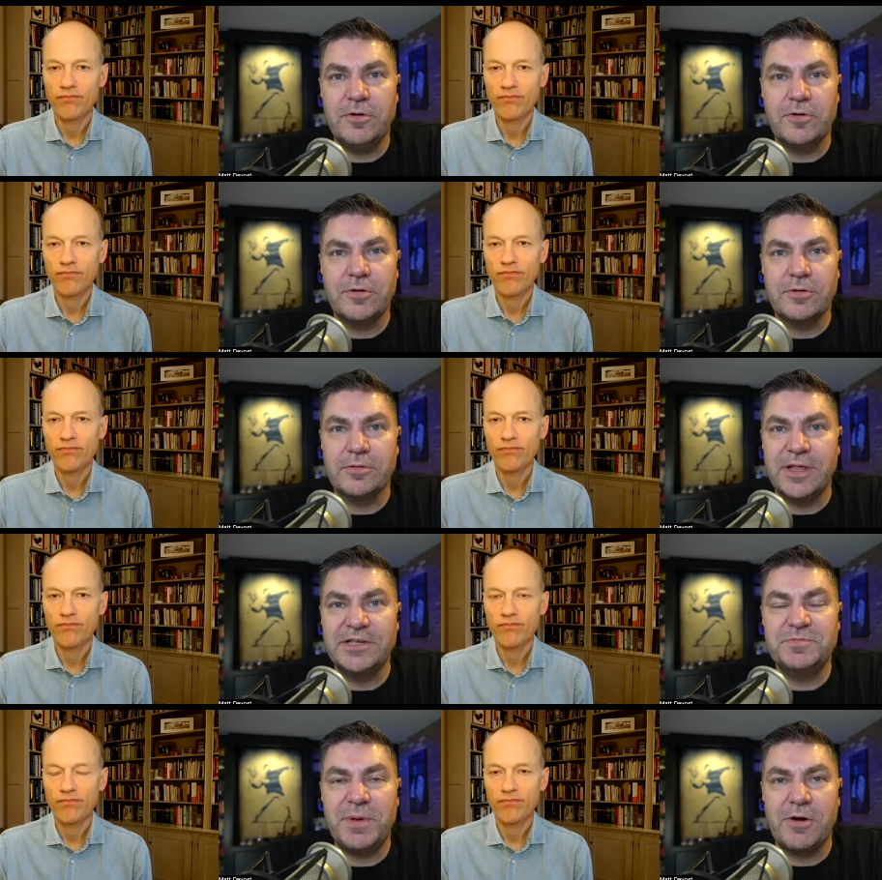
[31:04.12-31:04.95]
Speaker 1: or
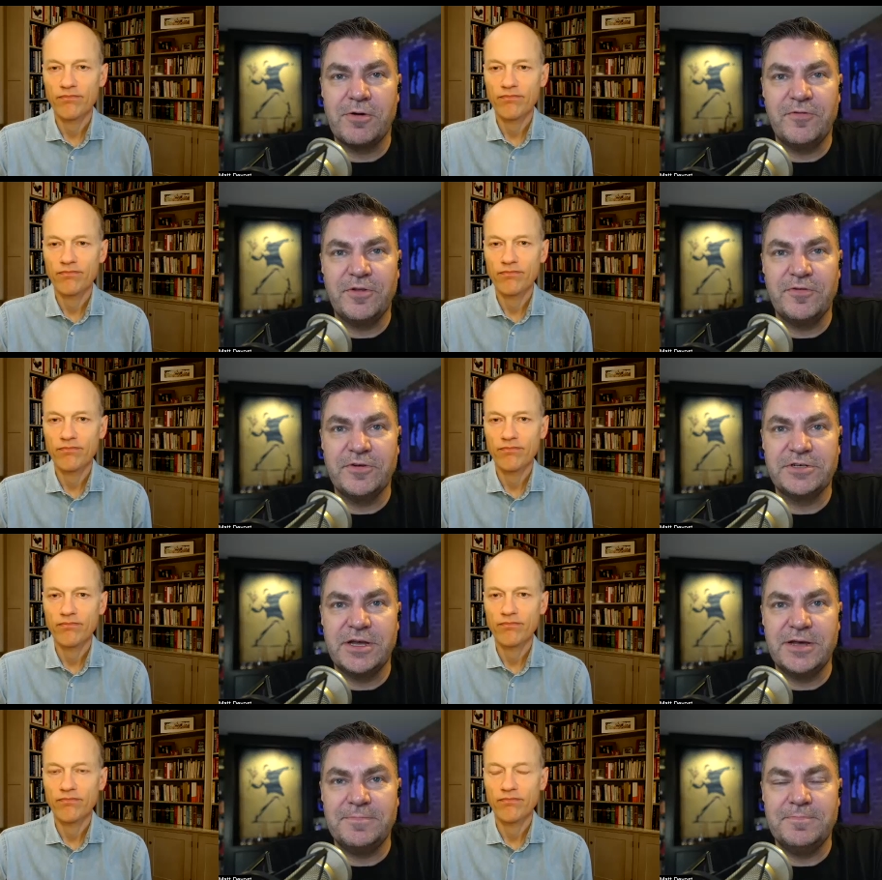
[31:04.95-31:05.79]
less powerful over
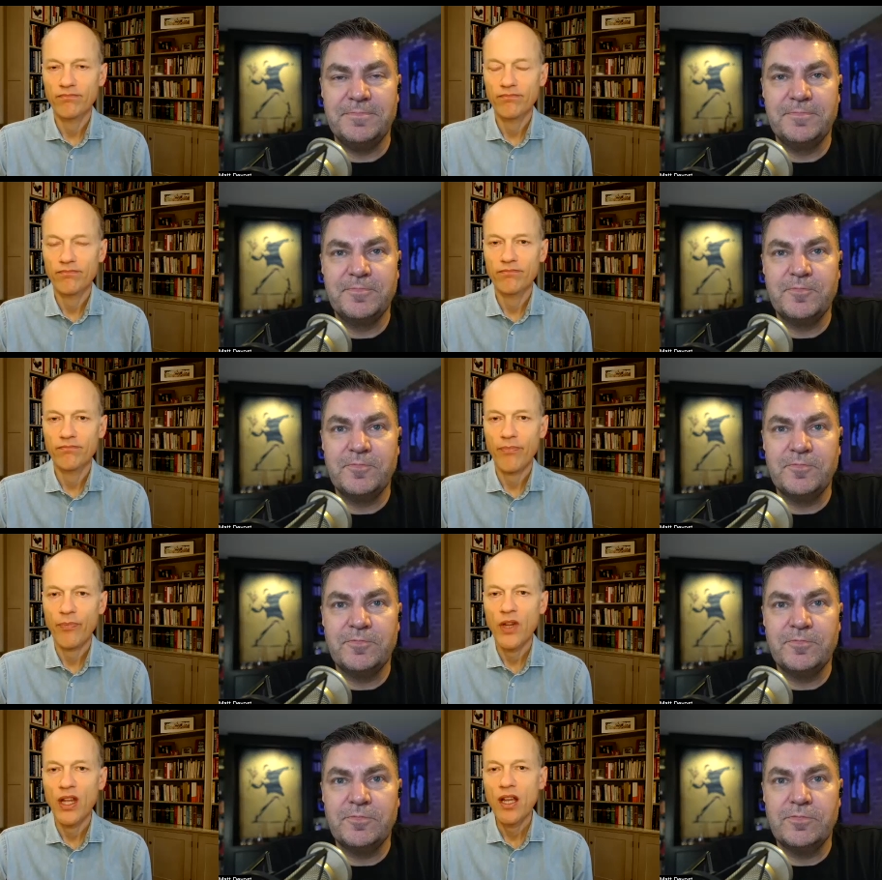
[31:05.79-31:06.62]
time?
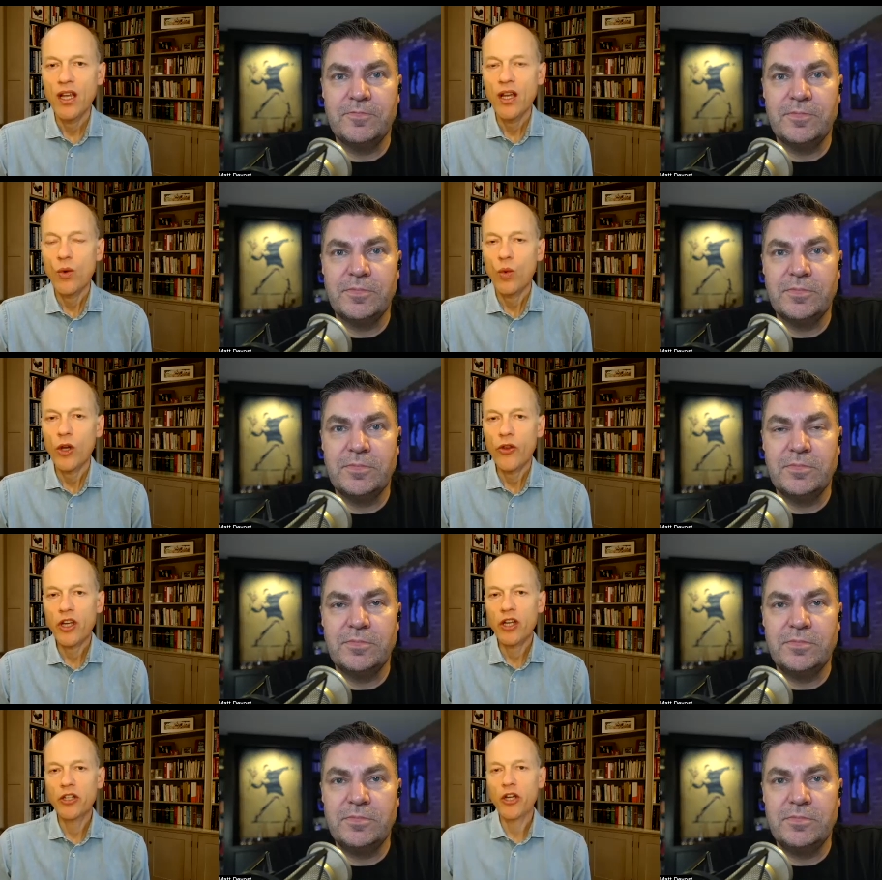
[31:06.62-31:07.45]
Speaker 2: Well, the
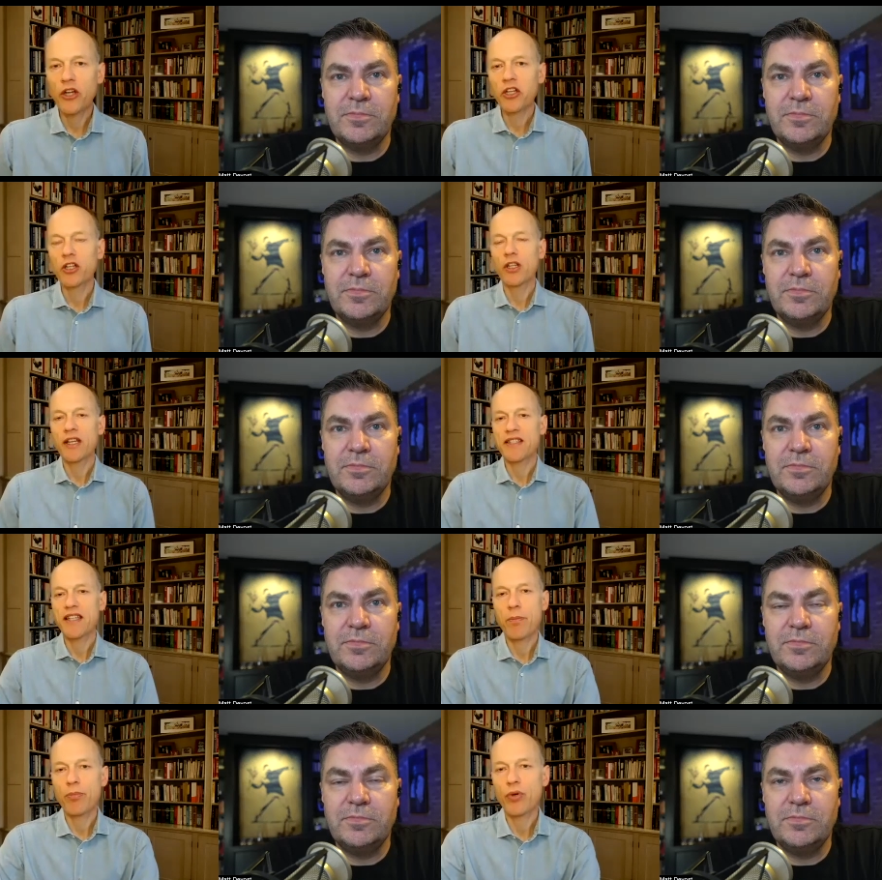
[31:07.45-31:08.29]
canonical
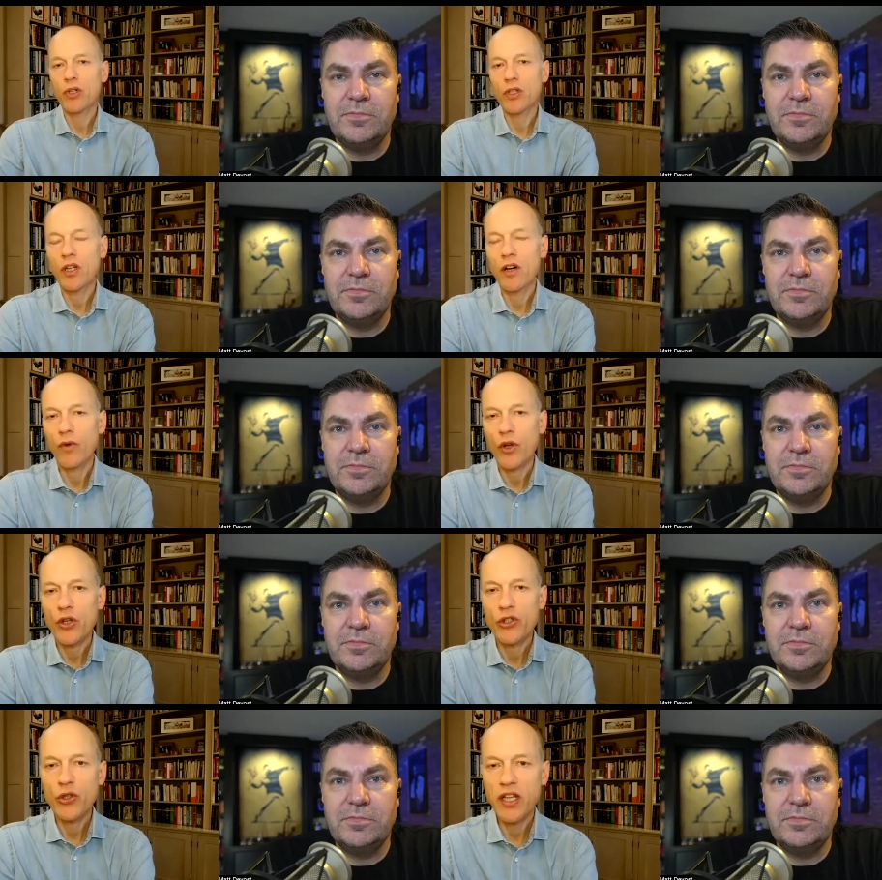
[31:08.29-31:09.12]
example of what
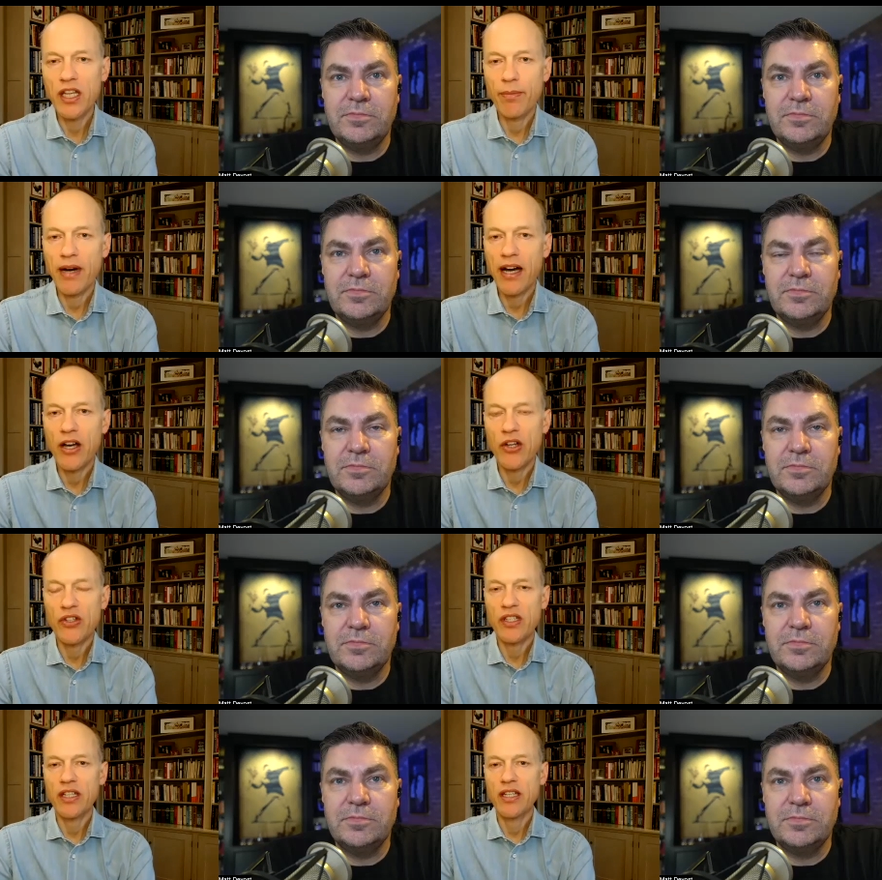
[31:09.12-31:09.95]
you're talking about
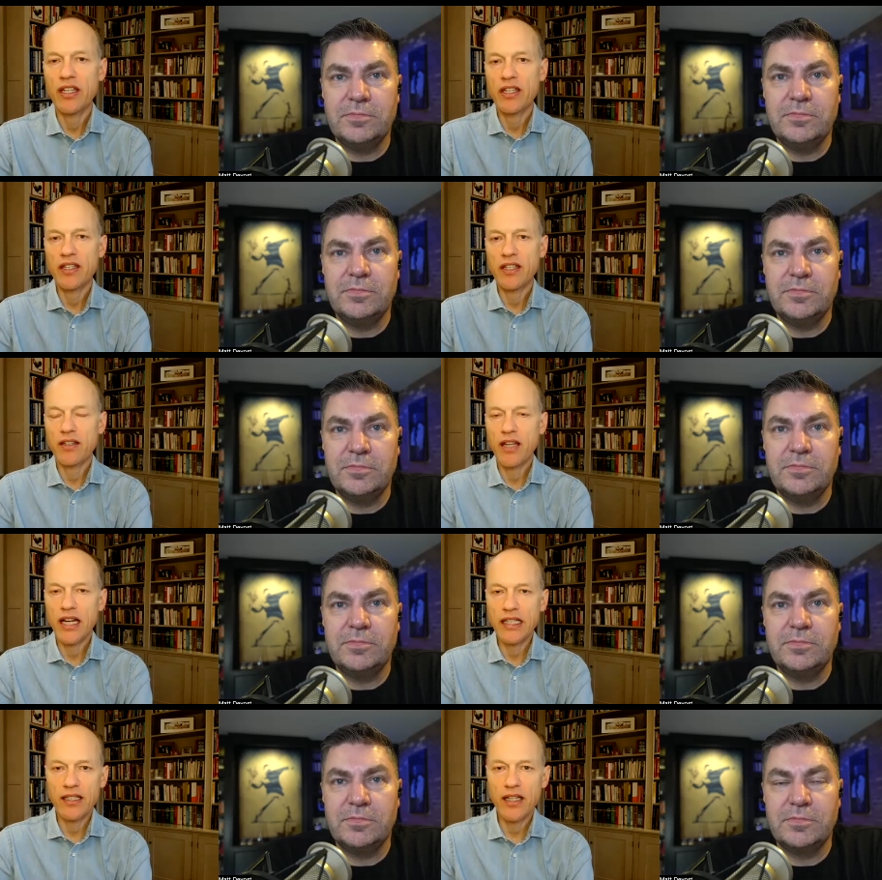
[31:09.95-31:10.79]
is in
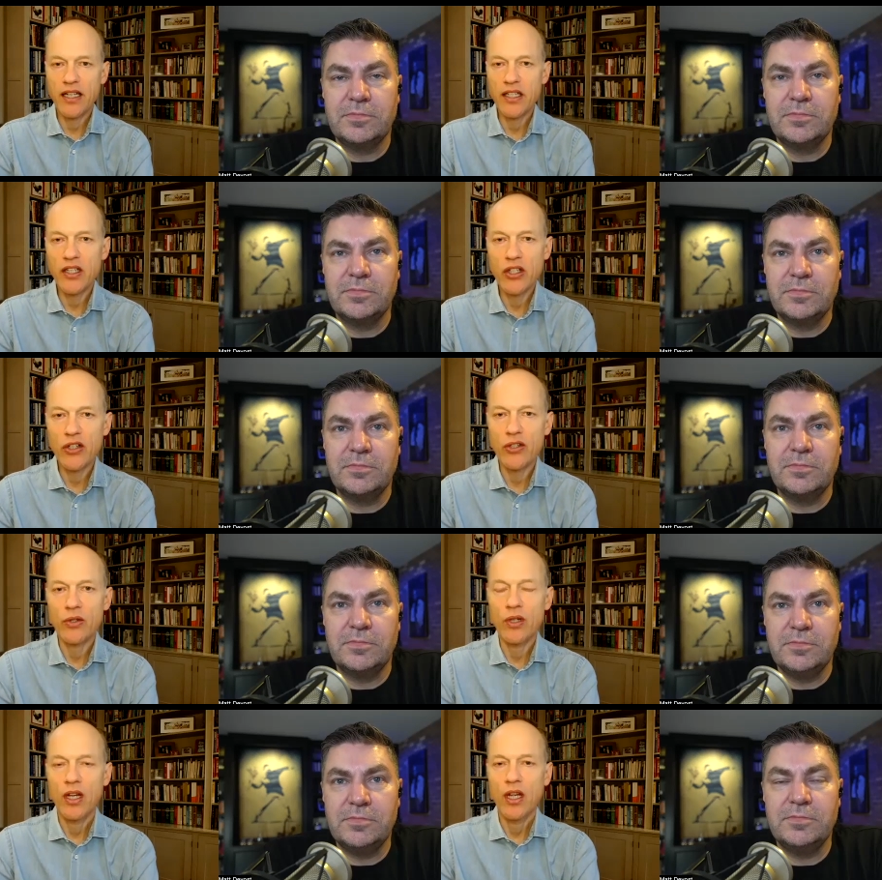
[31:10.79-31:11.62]
nineteen ninety-two,
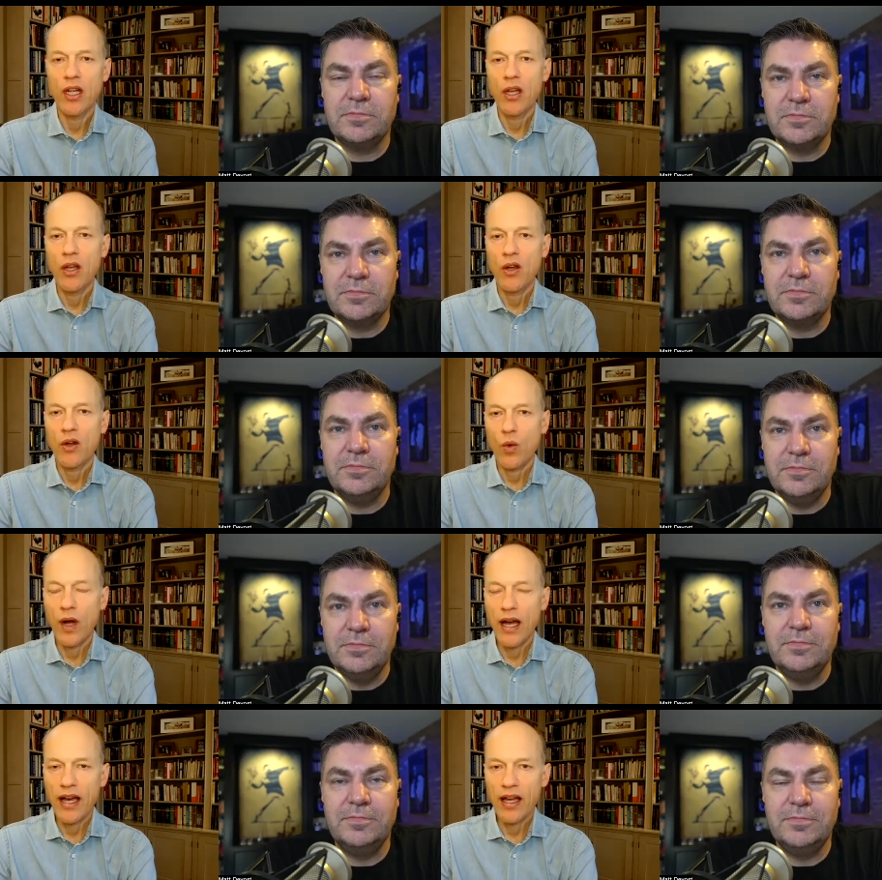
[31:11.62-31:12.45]
mm-hmm.
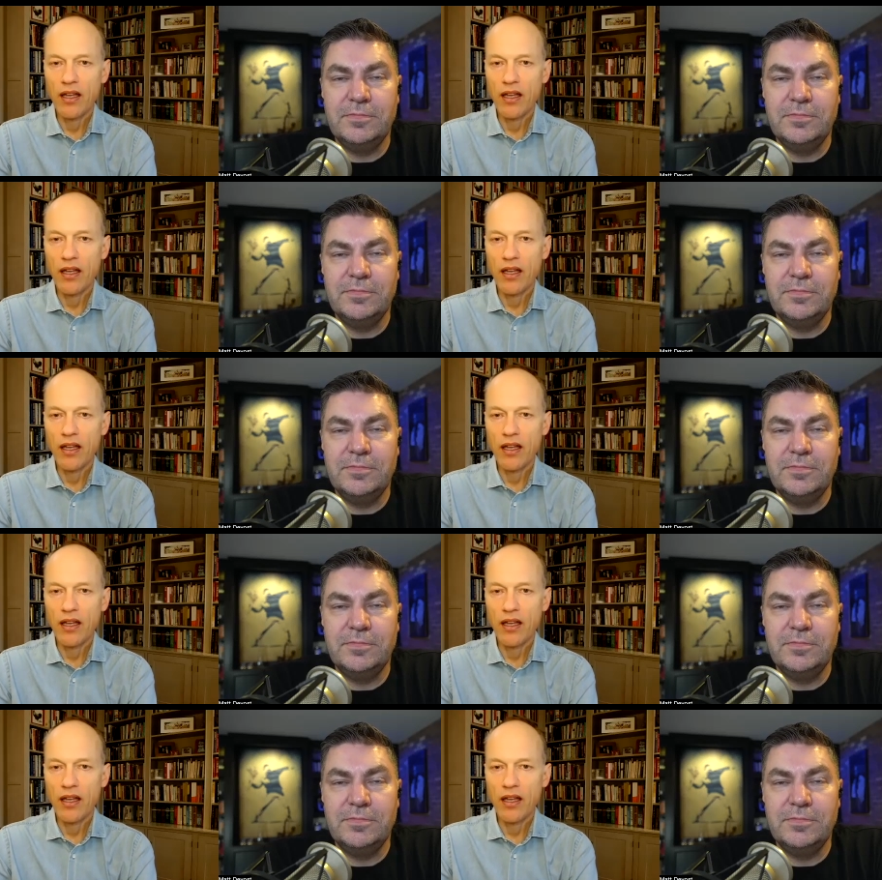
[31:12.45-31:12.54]
when